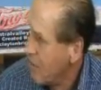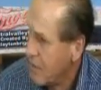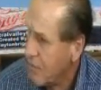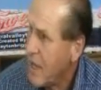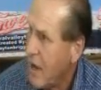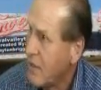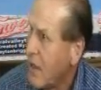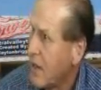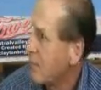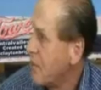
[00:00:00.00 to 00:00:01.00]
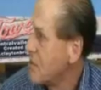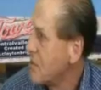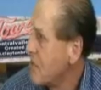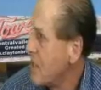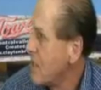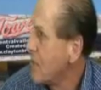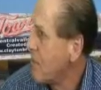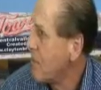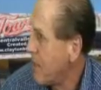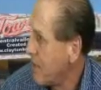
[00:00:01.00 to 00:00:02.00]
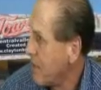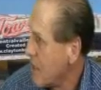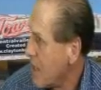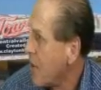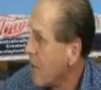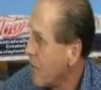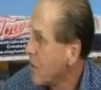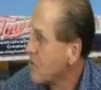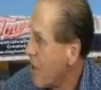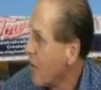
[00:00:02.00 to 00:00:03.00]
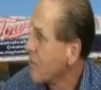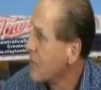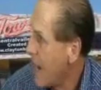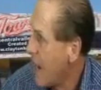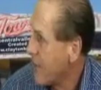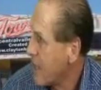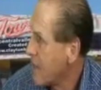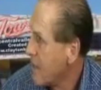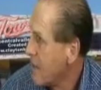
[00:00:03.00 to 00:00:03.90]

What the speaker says: when we have a lot of bridges that need repairs and our roads in our own county.